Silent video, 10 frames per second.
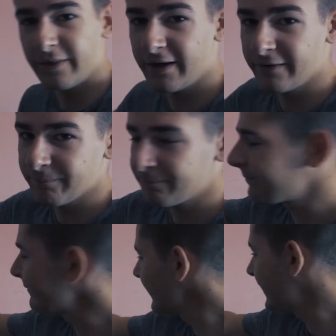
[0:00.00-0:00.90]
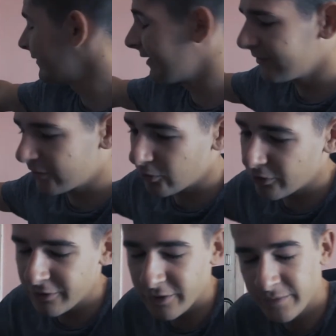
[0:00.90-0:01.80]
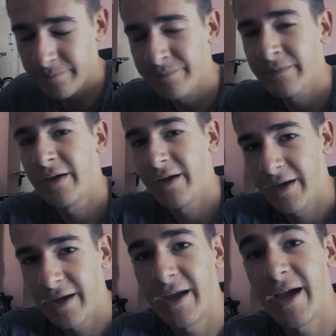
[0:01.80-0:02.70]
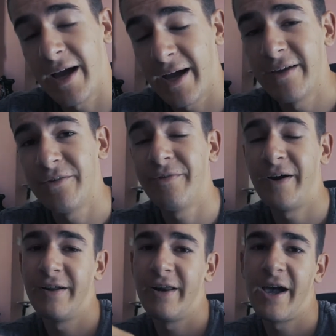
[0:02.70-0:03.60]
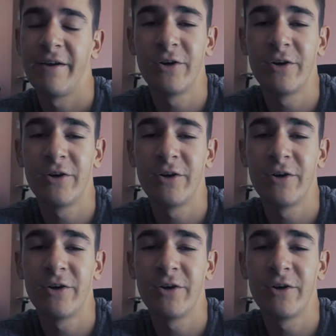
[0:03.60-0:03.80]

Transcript: there in that corner, yeah guys, finally I